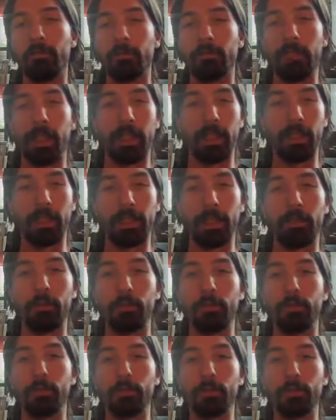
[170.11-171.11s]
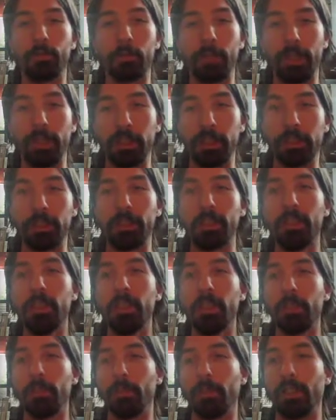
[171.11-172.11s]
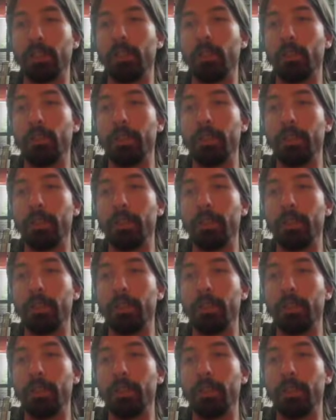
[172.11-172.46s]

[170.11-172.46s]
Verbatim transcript: like I said, to, to stretch it so that now